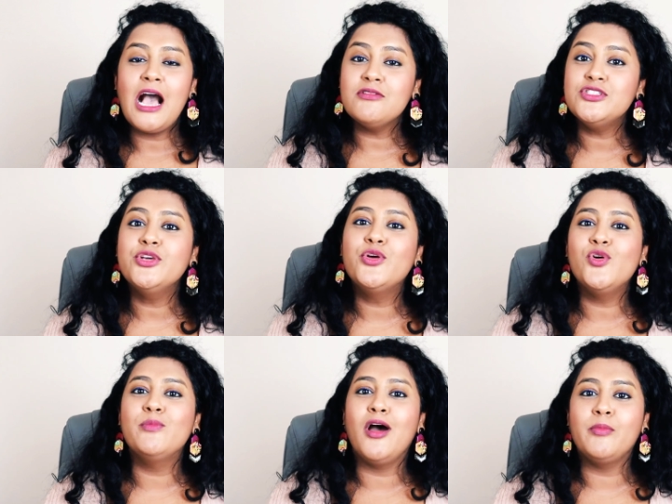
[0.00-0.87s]
How do you
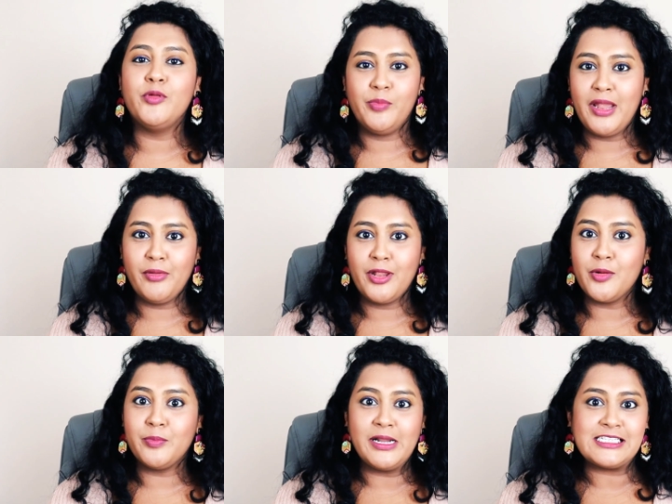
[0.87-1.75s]
go about preparing a
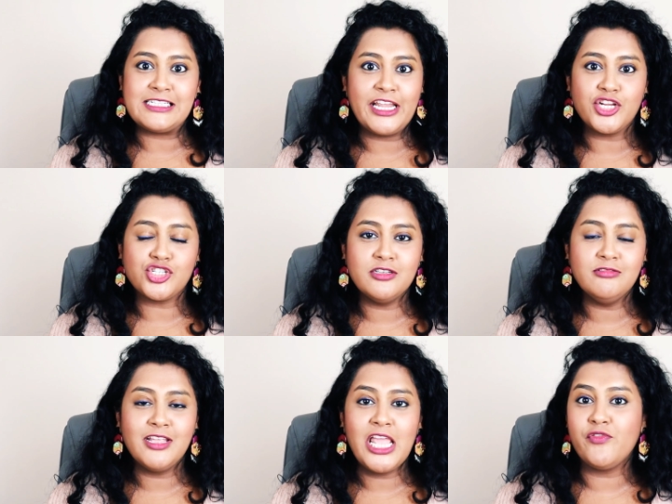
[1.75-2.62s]

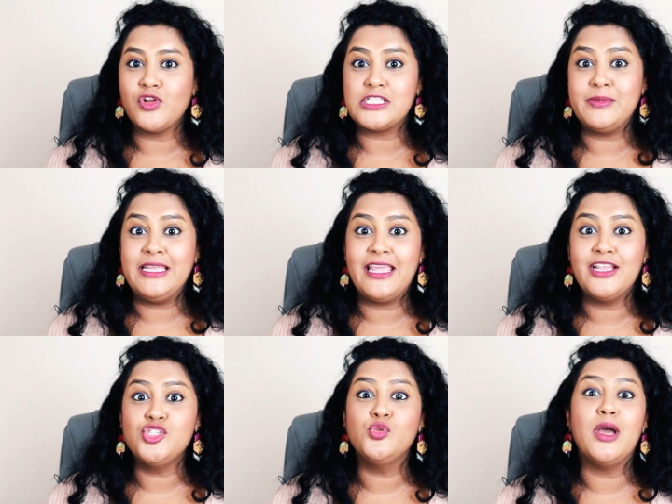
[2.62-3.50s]
presentation if you're
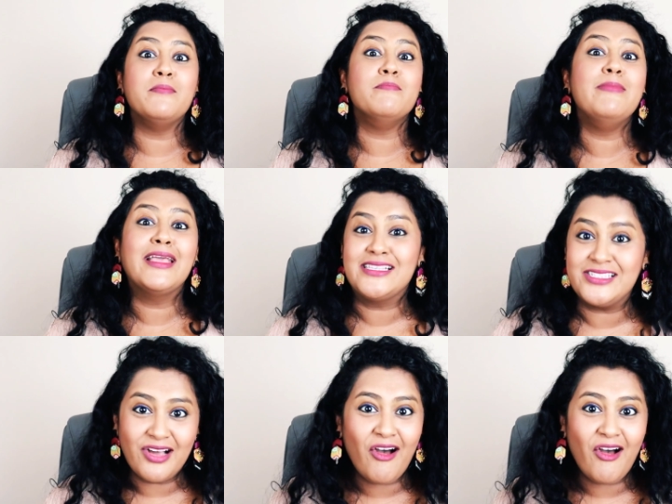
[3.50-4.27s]
speaking to a mixed